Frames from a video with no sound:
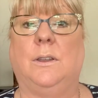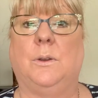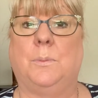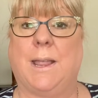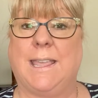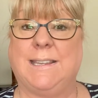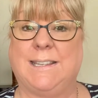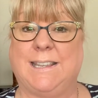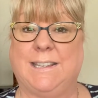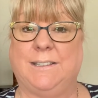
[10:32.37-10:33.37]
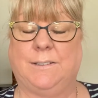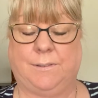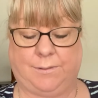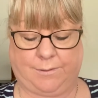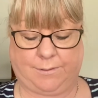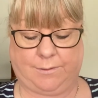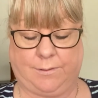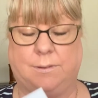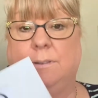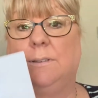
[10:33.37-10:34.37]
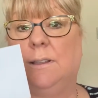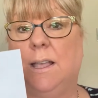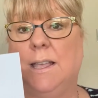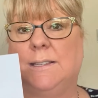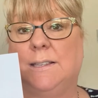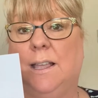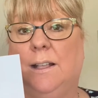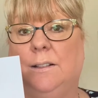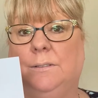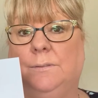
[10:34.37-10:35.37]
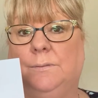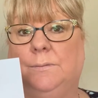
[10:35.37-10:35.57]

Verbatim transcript: Number 18, a circle.